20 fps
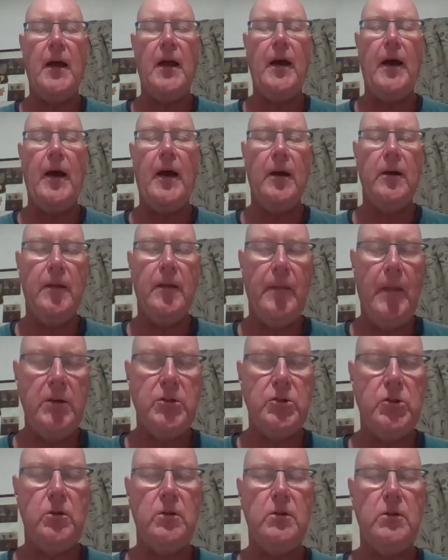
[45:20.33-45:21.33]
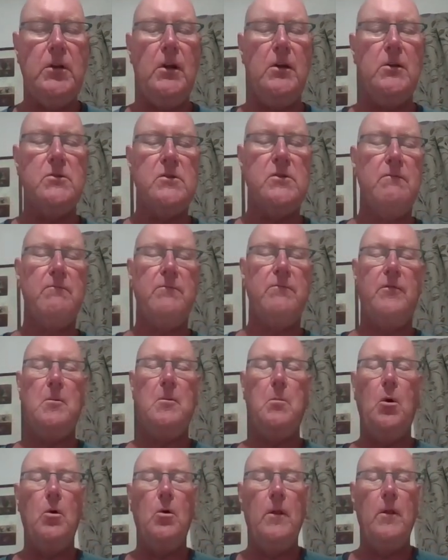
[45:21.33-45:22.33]
are and they shouldn't use them
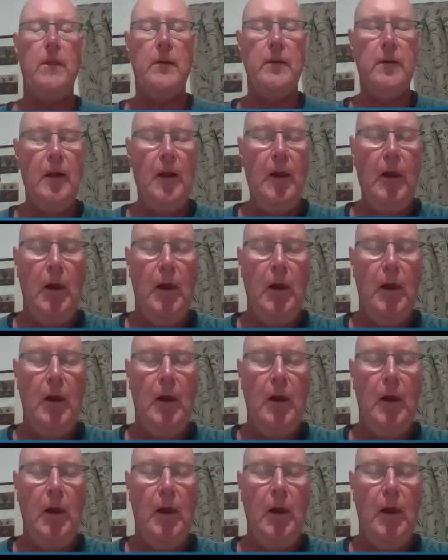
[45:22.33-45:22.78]
for more than